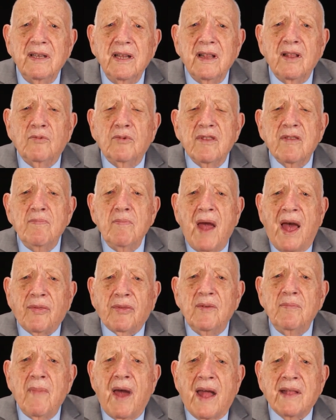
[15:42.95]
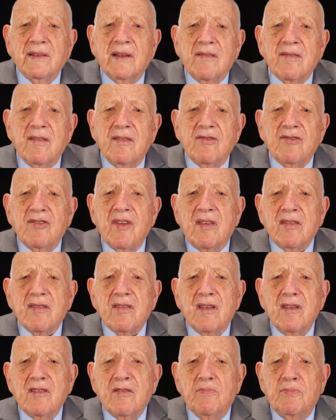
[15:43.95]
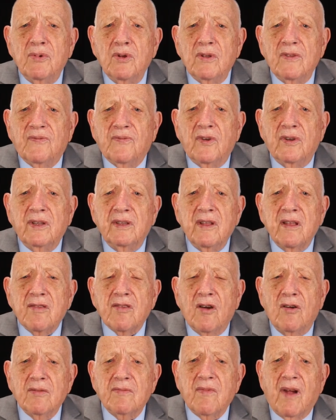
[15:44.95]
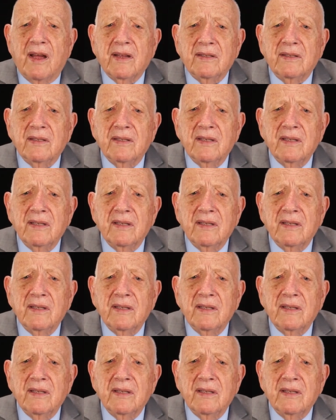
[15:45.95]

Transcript: In other words, mathematics is just as beautiful in its own right